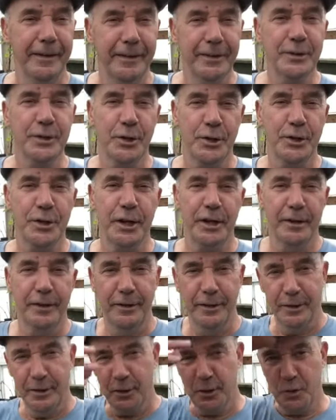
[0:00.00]
as I say,
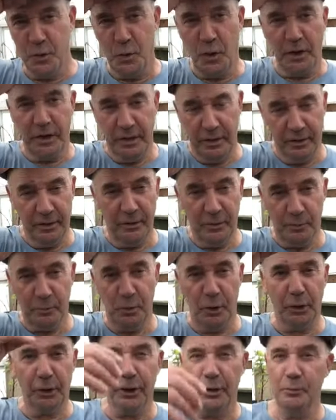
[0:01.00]
quiet in the
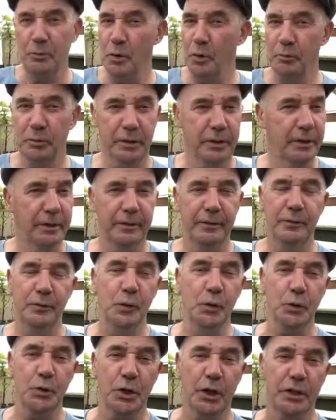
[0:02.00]
plot at the moment,
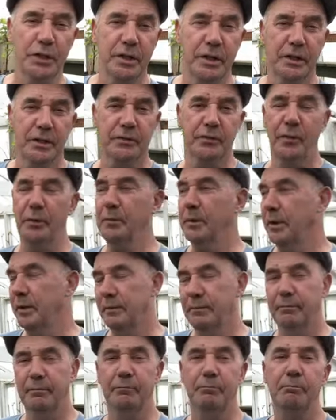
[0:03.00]
no chance. It's
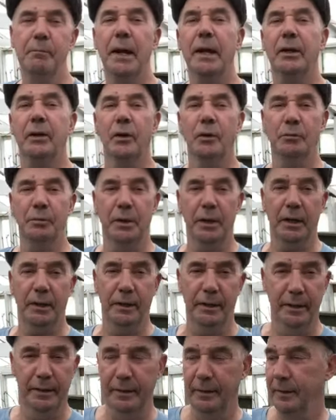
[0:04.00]
flipping manic up here.
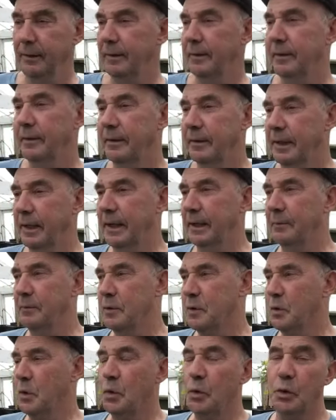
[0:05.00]

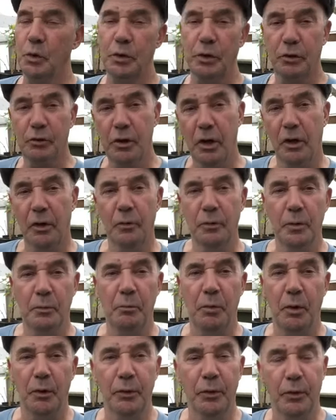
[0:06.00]
So we're going to crack on with
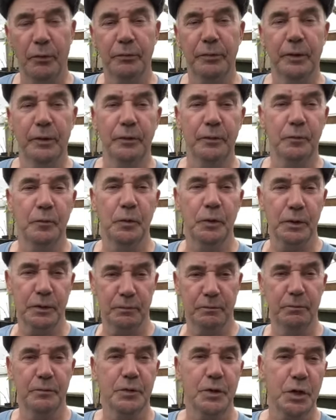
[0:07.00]
the potting off, and we'll
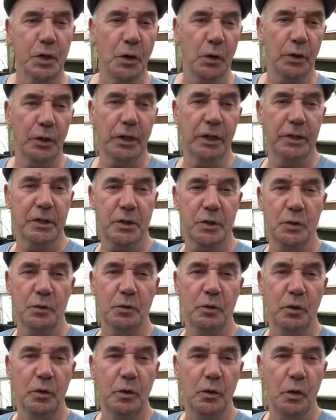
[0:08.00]
see you all again soon.
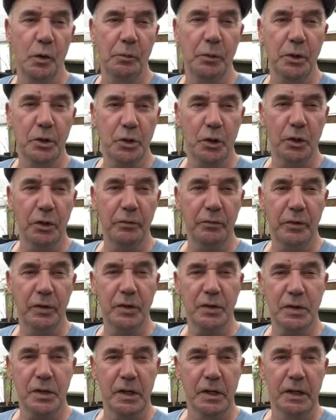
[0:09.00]
Hope you enjoy the
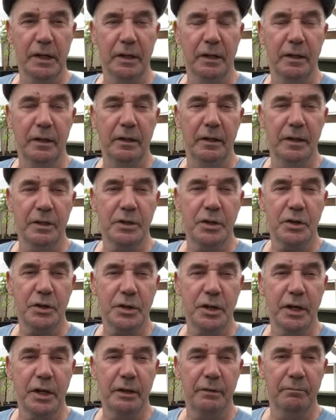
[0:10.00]
vids. As I
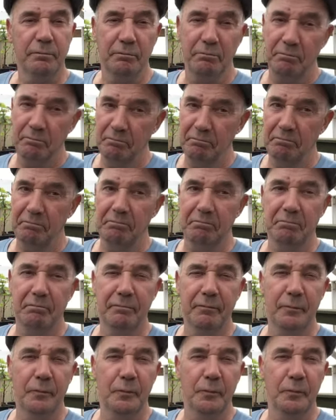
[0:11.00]
say,
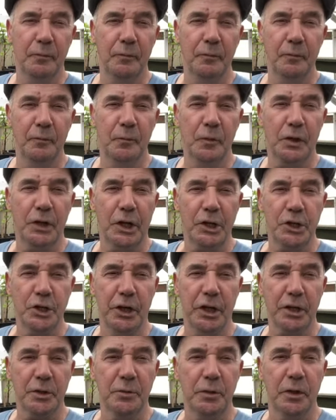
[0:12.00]
we'll catch you
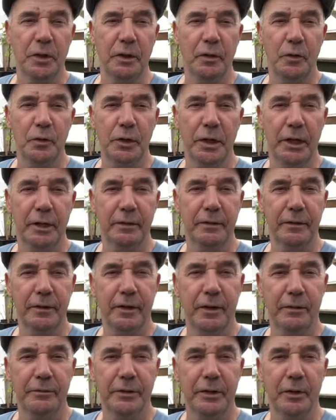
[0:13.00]
next week. Okay,
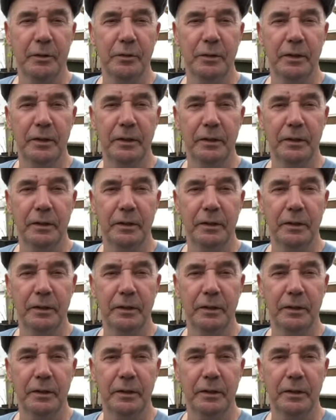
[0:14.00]
ta-ra for now.